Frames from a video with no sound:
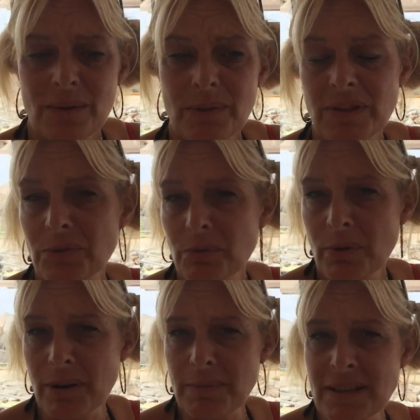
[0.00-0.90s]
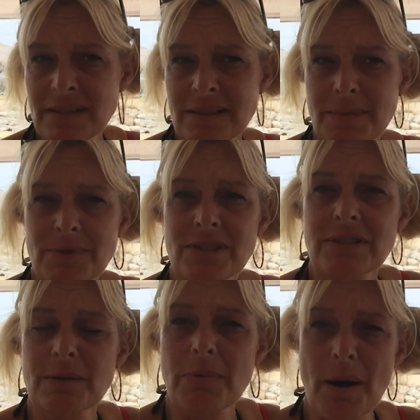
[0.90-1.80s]
with no appointments I'm just
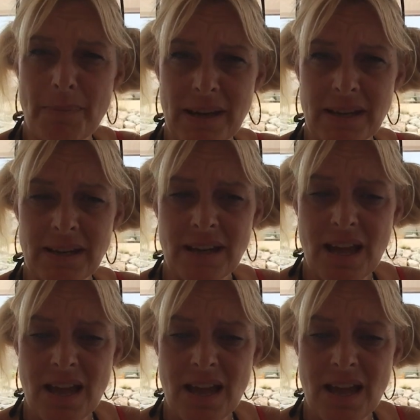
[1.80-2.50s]
gonna pop in